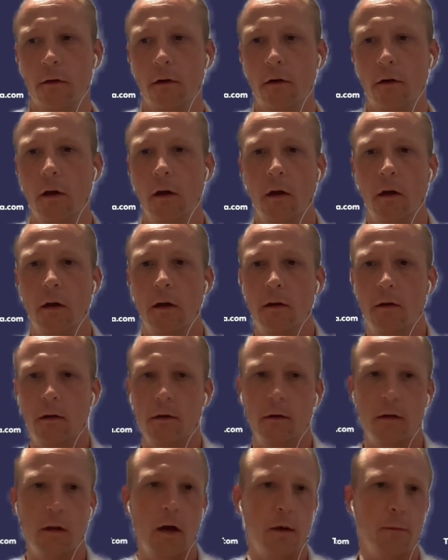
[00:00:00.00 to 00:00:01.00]
So
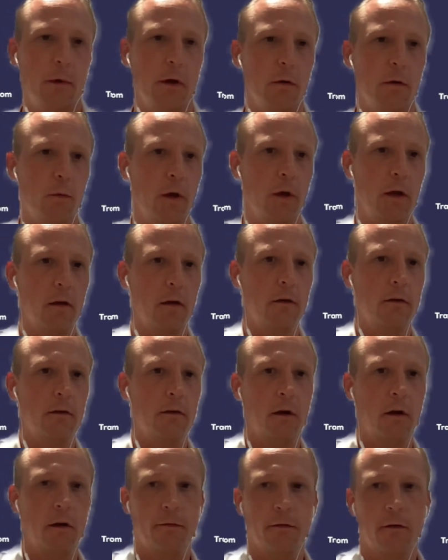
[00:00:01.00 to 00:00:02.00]
you name it, we can
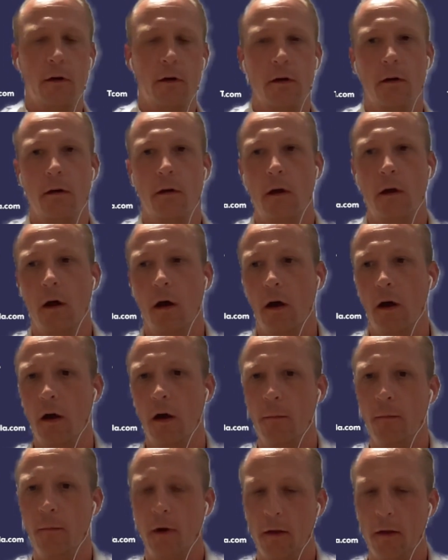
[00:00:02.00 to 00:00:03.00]
deliver it.
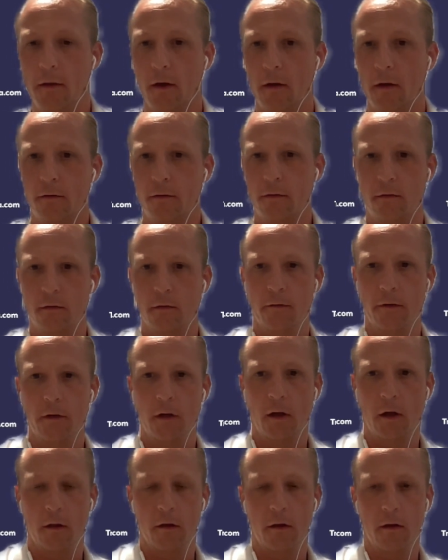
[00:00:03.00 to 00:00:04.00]
And that's sort of
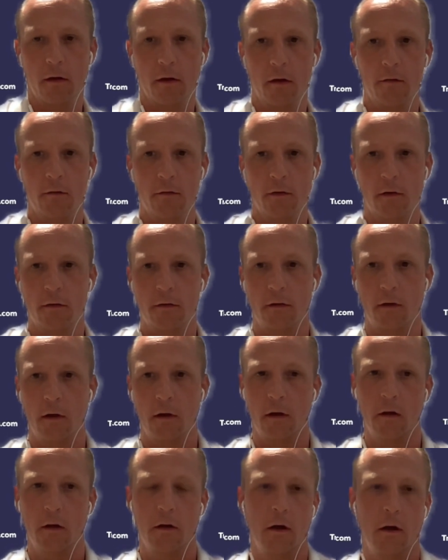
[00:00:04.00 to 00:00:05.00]
another
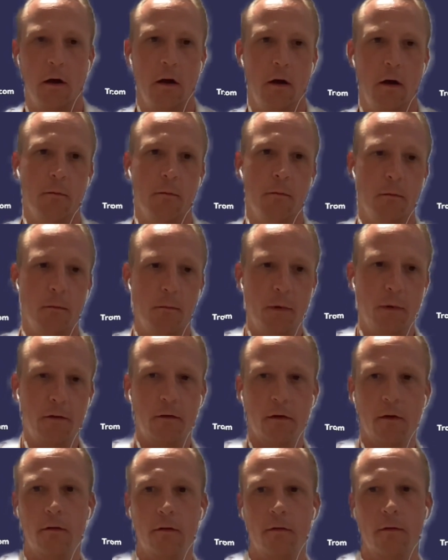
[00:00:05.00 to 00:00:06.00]
interesting
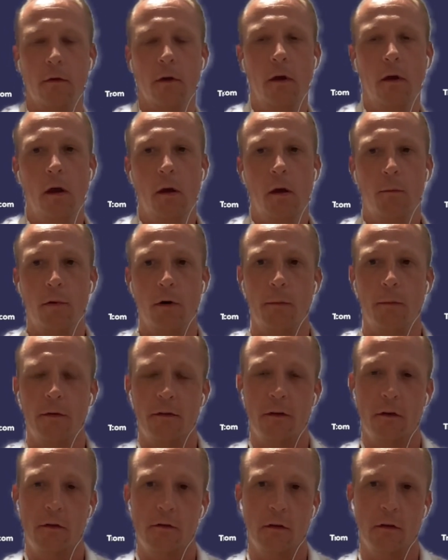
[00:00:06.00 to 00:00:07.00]
business
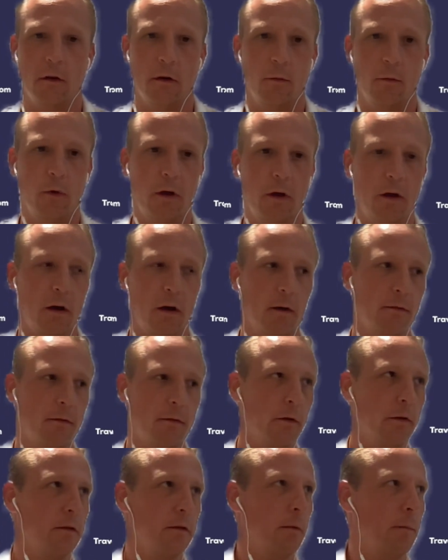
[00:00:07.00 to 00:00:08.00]
proposition that we
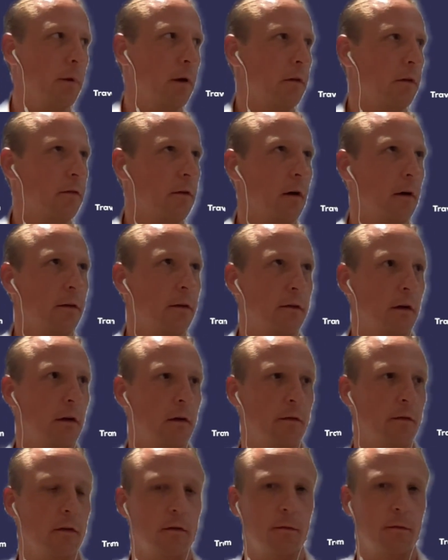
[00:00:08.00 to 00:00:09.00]
have. So it's a personalized
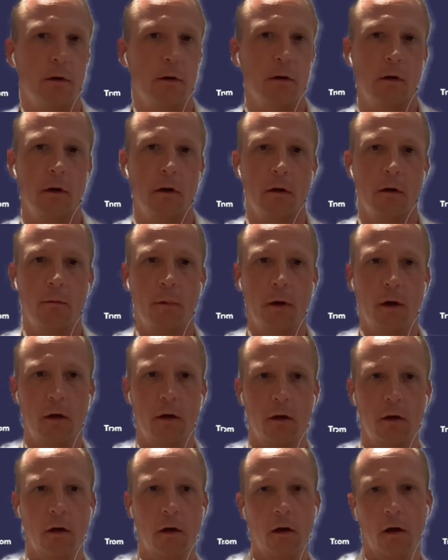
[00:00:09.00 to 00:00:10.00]
service, but you can
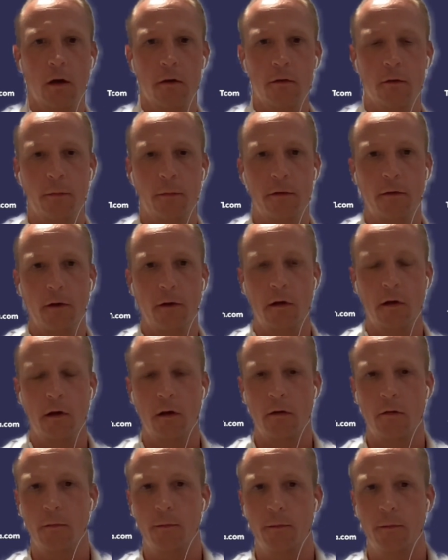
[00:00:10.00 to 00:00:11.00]
pay 100%
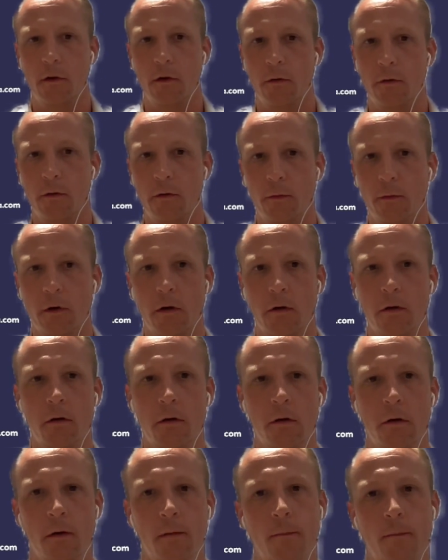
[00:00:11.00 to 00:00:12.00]
in crypto as
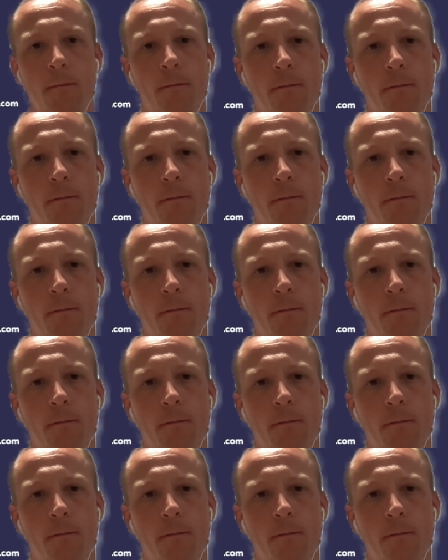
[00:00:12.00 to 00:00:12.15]
well.